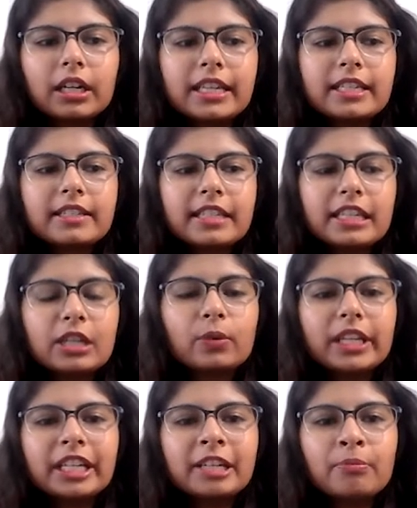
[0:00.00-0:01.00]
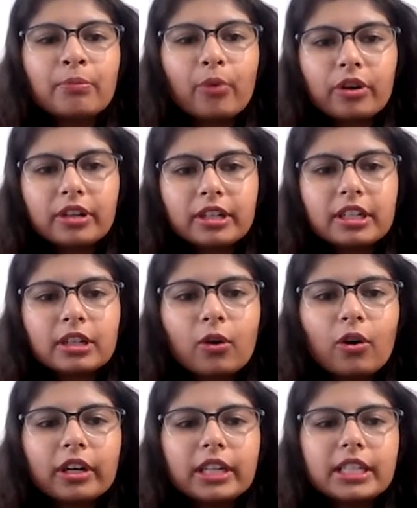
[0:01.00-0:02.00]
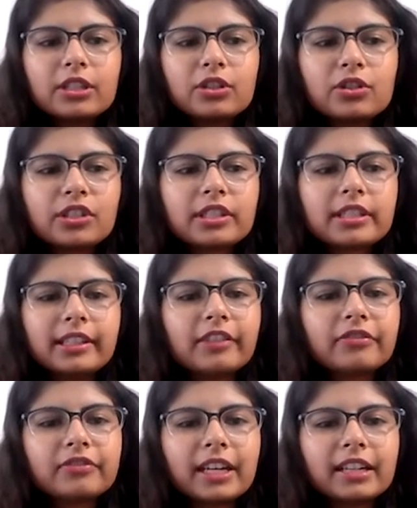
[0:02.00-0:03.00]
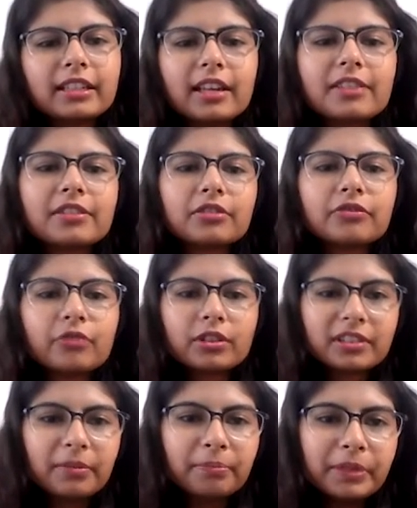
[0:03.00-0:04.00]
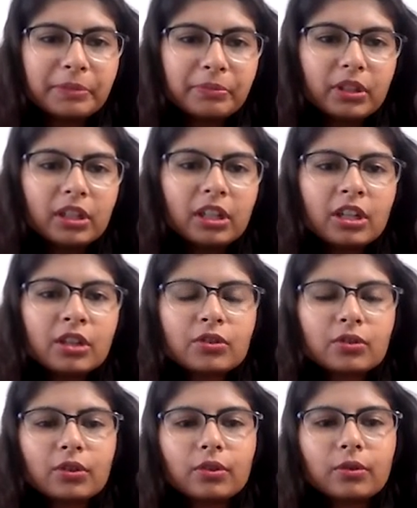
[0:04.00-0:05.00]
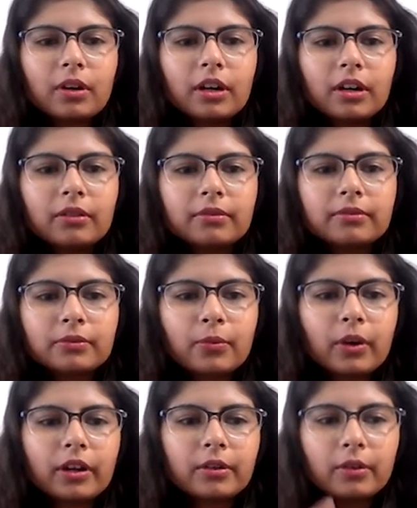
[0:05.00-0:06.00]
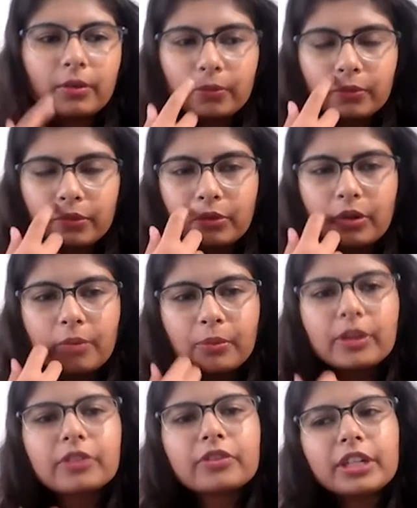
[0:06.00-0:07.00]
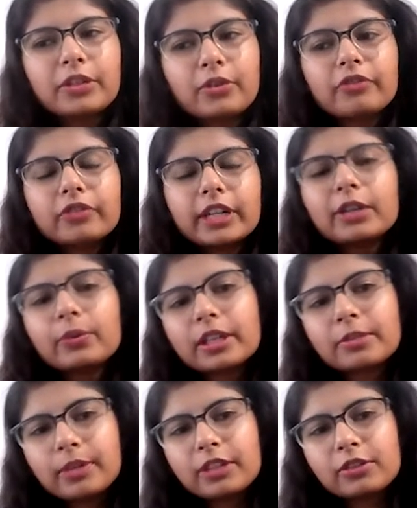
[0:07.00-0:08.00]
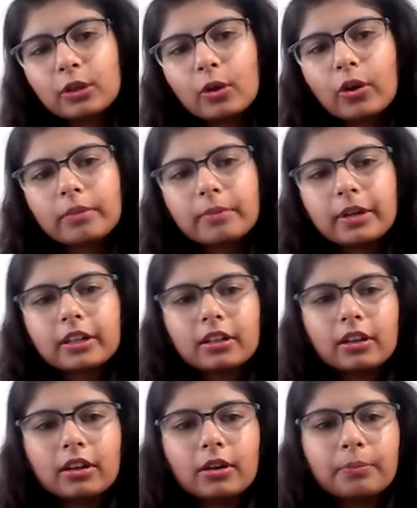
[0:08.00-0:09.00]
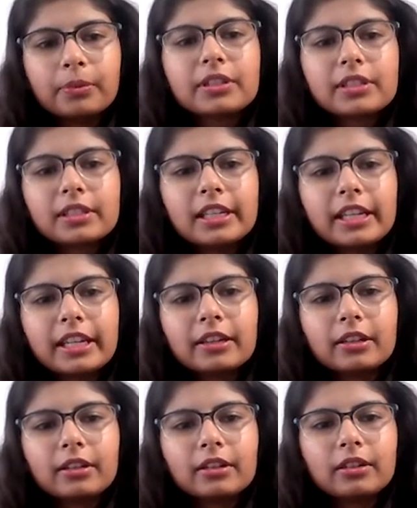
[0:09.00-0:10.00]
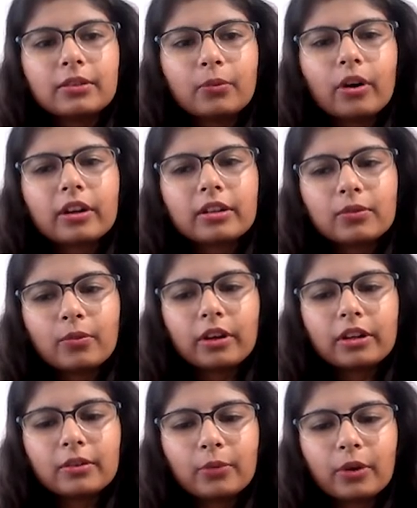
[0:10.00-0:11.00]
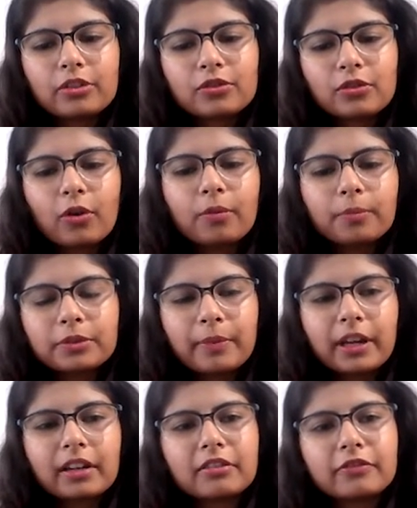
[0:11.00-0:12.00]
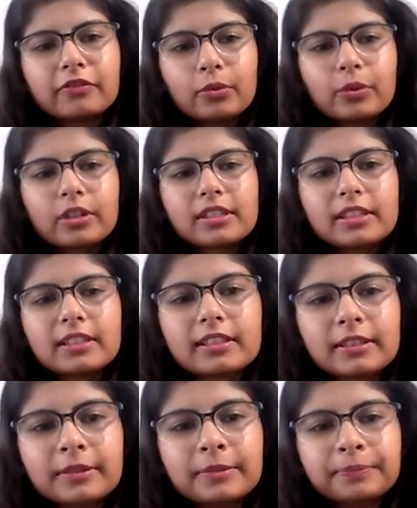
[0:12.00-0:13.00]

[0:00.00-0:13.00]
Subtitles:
is equally important, or is it just love that does it for some people? So through your poetry, you have tried to express a lot, but personally, what is your perspective towards this?